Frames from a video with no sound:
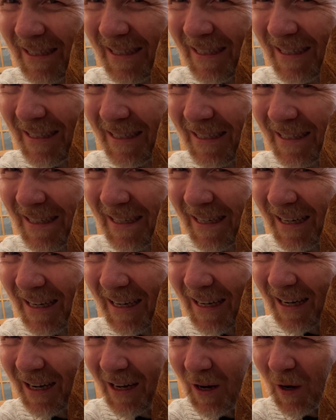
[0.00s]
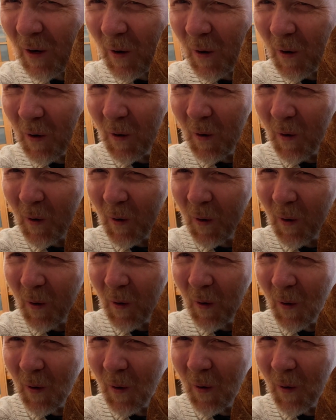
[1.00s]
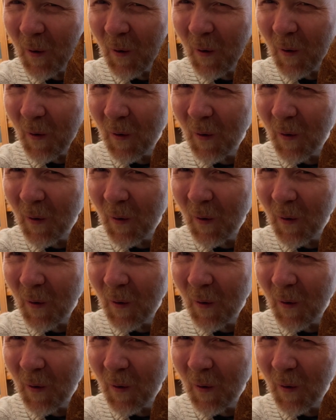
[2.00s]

[no speech]